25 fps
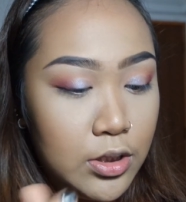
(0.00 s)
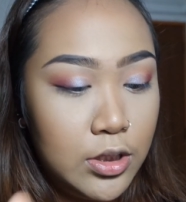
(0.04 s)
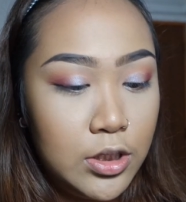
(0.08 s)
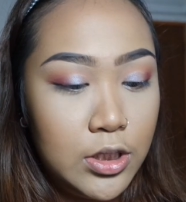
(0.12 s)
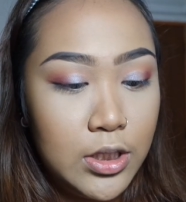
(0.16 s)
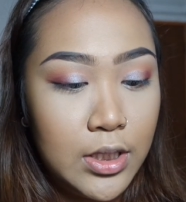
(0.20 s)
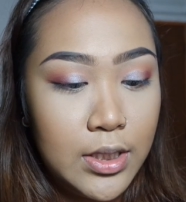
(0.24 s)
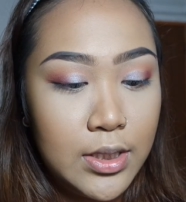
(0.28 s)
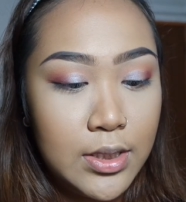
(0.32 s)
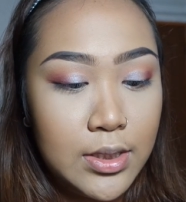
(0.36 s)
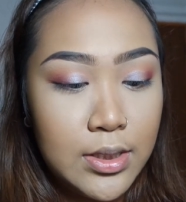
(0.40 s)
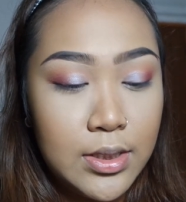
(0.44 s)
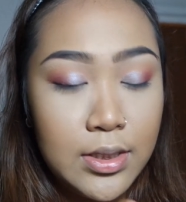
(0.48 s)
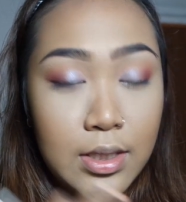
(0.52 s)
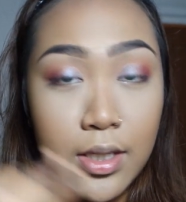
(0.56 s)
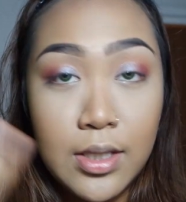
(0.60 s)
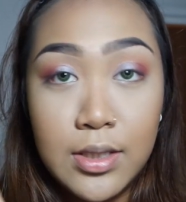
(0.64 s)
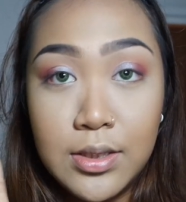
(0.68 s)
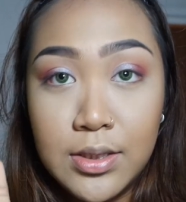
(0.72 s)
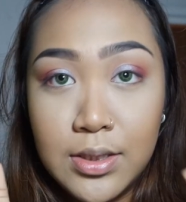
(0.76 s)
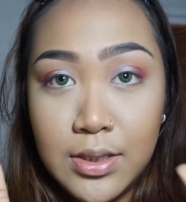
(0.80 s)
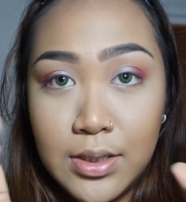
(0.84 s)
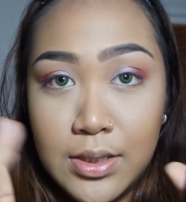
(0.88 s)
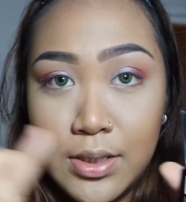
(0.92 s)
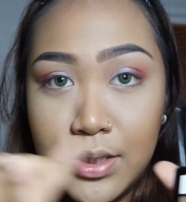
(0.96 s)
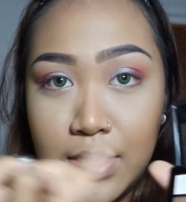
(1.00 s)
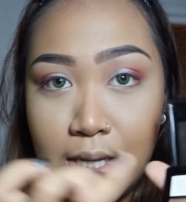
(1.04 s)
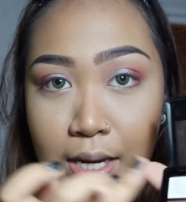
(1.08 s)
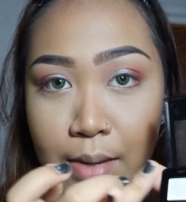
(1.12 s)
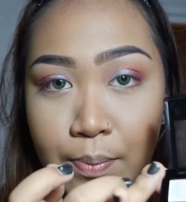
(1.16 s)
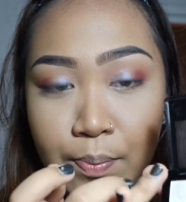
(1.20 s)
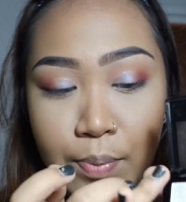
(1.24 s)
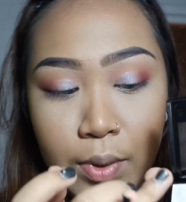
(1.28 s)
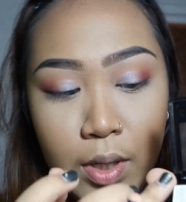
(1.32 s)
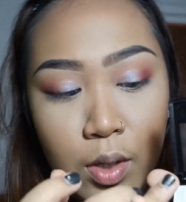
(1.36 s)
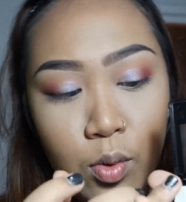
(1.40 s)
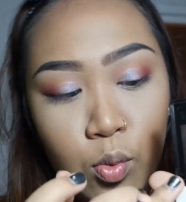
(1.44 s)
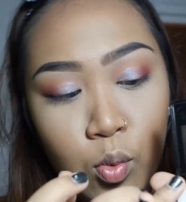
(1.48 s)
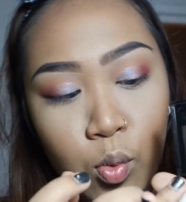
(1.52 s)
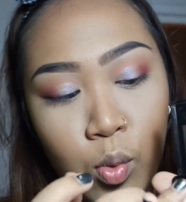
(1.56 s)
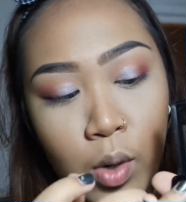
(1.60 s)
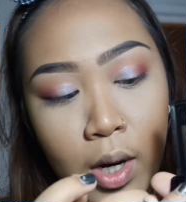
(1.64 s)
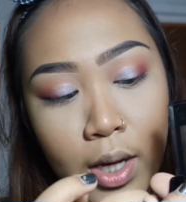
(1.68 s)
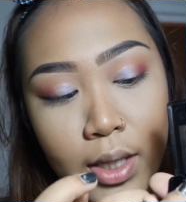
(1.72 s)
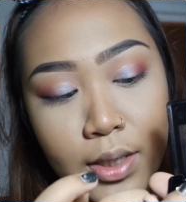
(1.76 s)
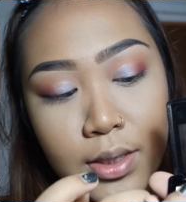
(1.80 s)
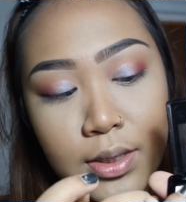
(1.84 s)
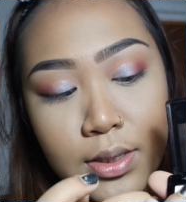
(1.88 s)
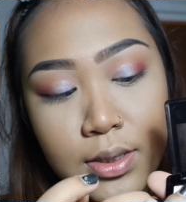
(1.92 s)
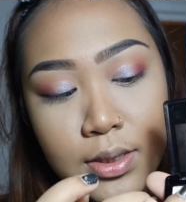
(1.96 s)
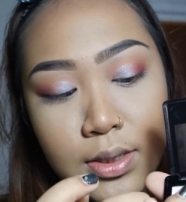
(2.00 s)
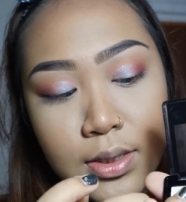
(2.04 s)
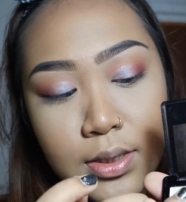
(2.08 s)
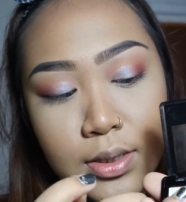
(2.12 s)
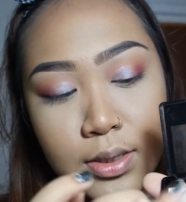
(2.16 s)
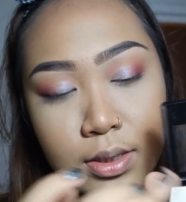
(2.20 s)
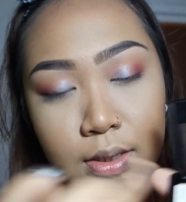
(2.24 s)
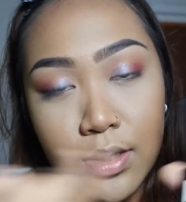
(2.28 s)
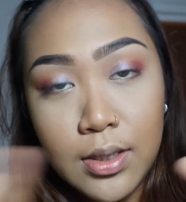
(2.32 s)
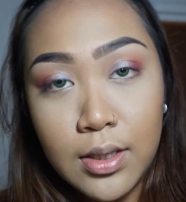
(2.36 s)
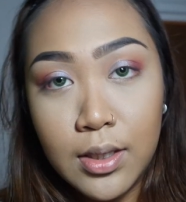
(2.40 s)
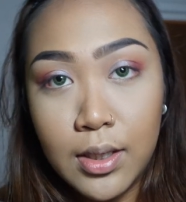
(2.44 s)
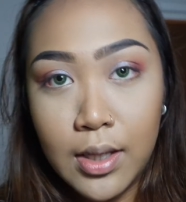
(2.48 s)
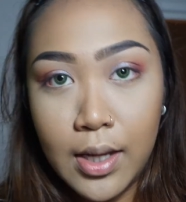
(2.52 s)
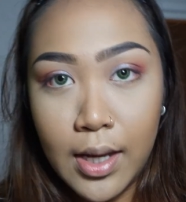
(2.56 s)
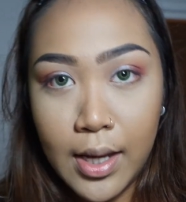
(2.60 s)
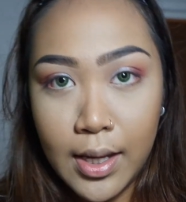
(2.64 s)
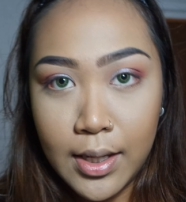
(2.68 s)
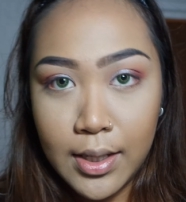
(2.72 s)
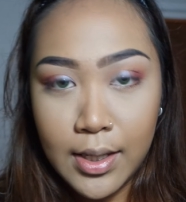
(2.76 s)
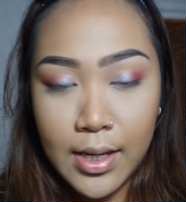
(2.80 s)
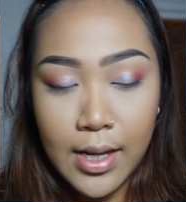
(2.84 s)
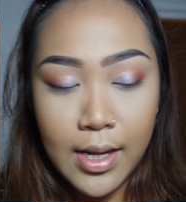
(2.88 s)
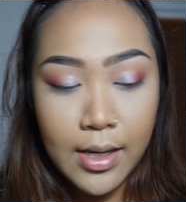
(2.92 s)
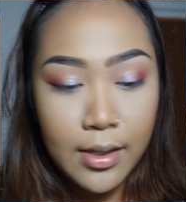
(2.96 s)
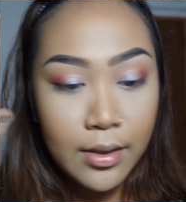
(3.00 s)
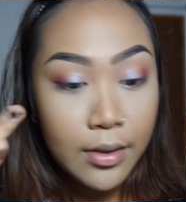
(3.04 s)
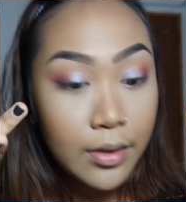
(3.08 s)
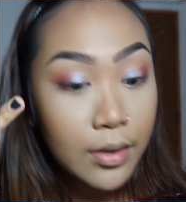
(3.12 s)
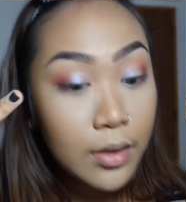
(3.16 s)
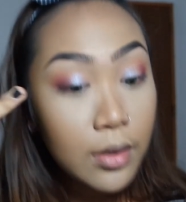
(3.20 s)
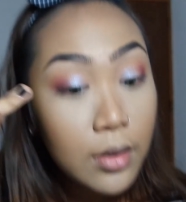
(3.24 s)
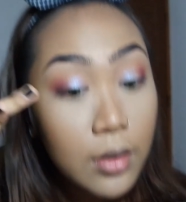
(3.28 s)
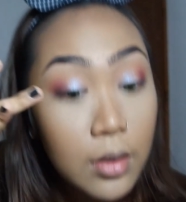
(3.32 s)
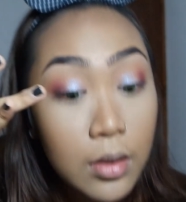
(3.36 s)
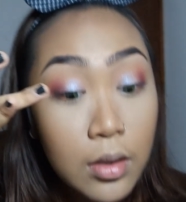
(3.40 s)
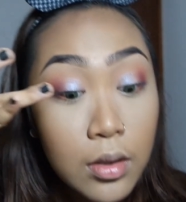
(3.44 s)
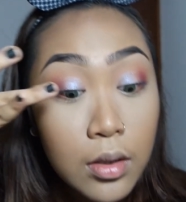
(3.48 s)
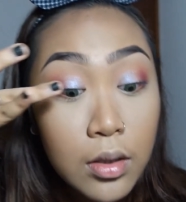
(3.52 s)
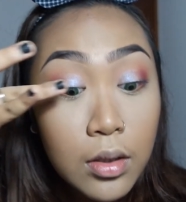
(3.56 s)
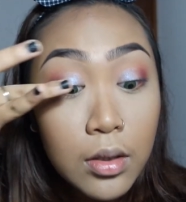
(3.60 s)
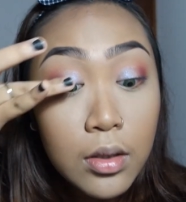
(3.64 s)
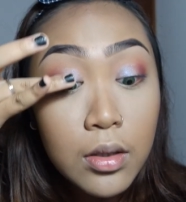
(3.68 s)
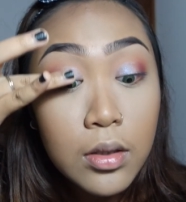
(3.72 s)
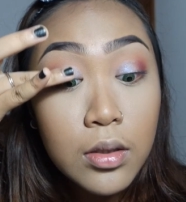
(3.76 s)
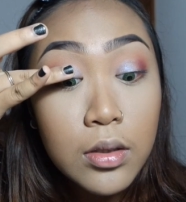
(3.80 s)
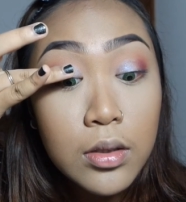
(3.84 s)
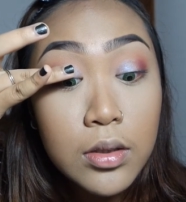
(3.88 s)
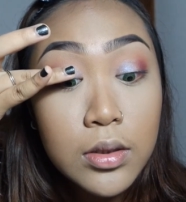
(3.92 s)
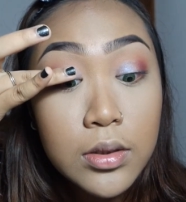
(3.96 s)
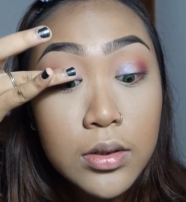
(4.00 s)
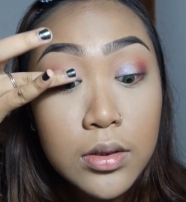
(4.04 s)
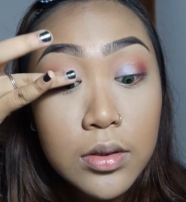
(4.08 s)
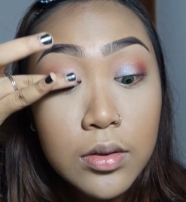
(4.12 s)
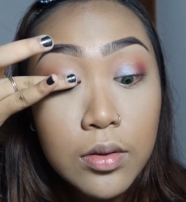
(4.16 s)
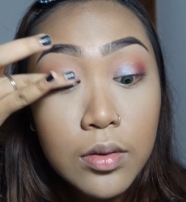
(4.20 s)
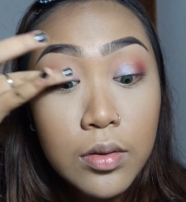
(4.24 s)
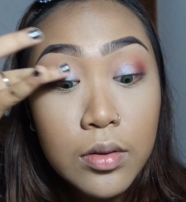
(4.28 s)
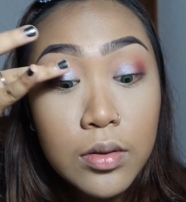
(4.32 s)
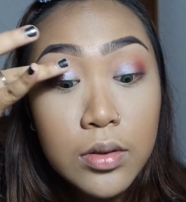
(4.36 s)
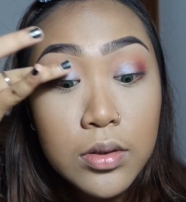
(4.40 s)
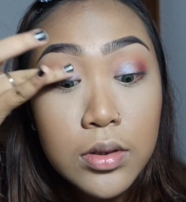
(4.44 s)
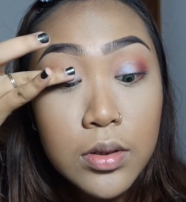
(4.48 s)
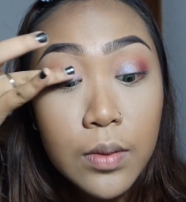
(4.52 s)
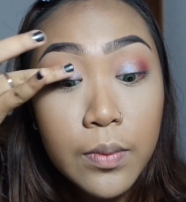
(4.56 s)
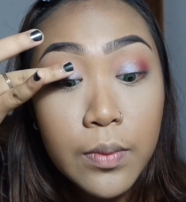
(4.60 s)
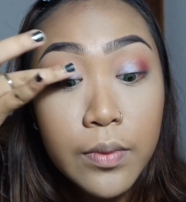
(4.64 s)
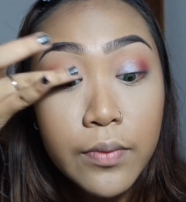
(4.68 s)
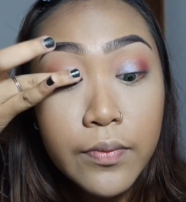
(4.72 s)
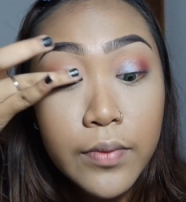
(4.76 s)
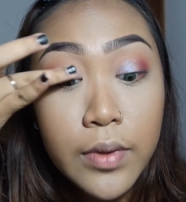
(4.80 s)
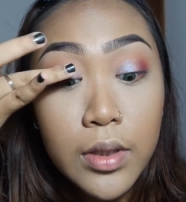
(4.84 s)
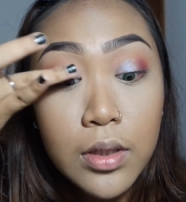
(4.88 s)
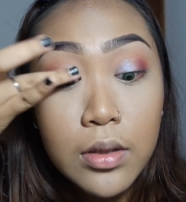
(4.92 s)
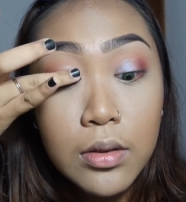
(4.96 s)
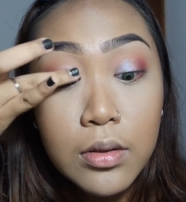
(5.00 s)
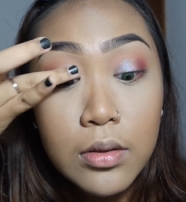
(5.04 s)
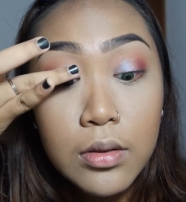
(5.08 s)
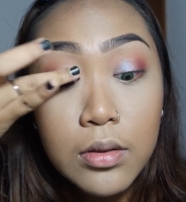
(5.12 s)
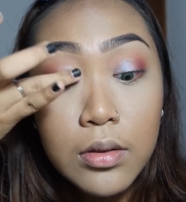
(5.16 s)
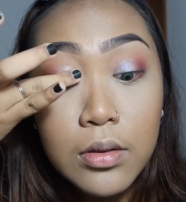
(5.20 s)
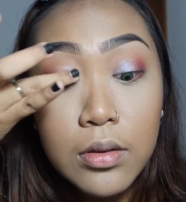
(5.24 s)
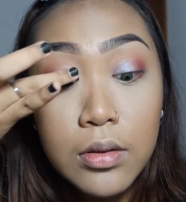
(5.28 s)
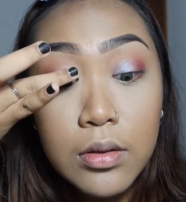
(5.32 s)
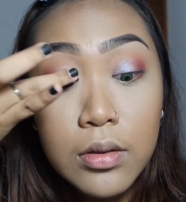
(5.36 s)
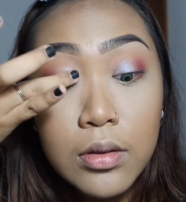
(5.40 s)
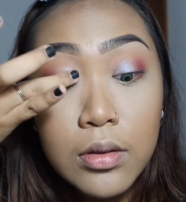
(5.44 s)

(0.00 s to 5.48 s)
Just dab it once and then go on top of it.